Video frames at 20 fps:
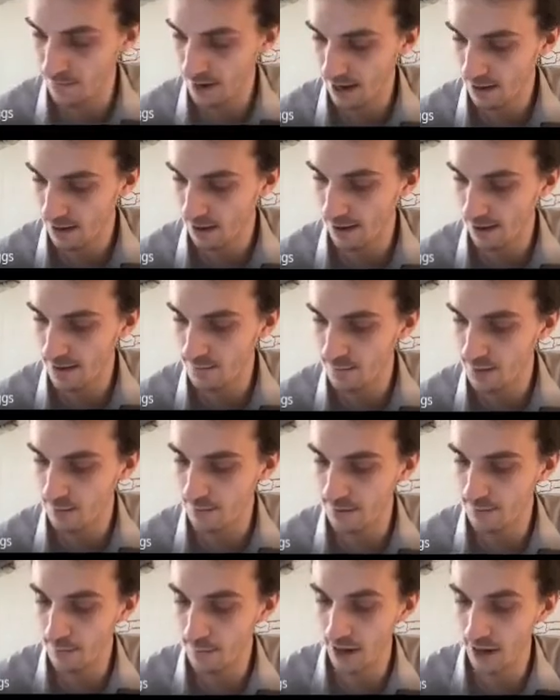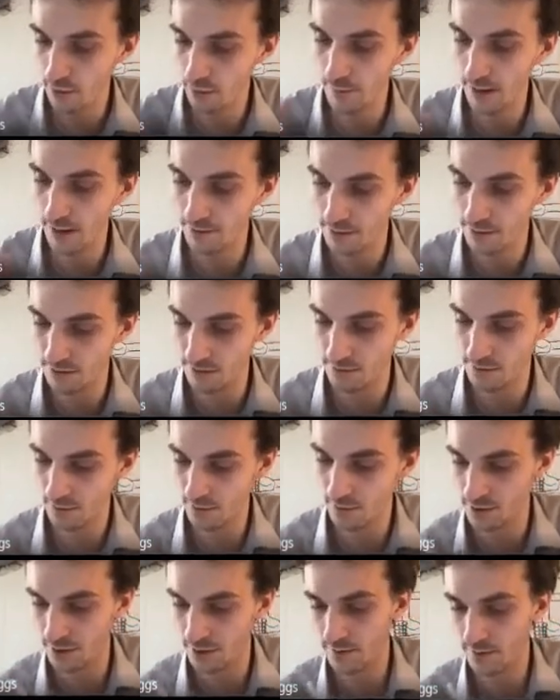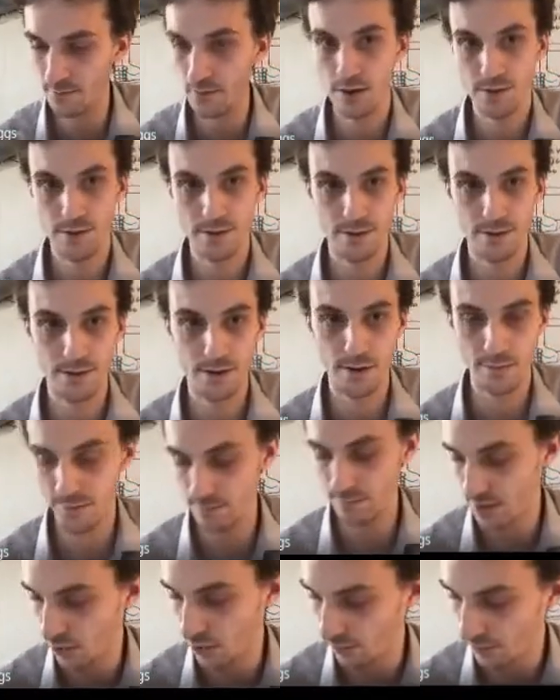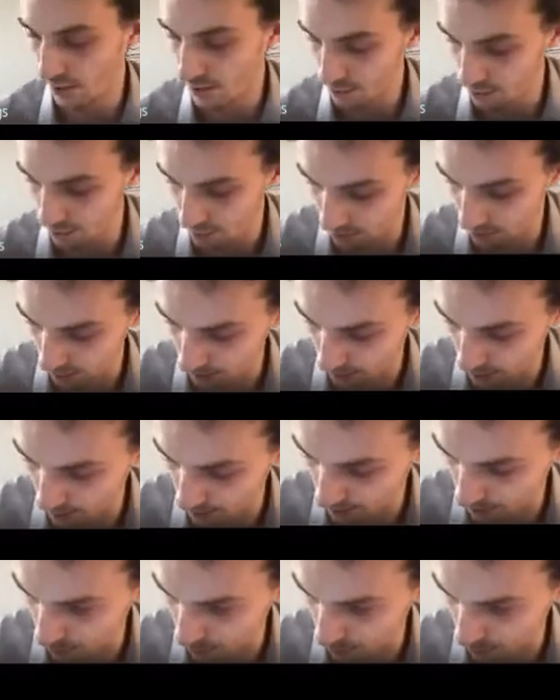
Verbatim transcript: fact, I can be a bit better about this construction. I can phrase this in terms of derivations in a bit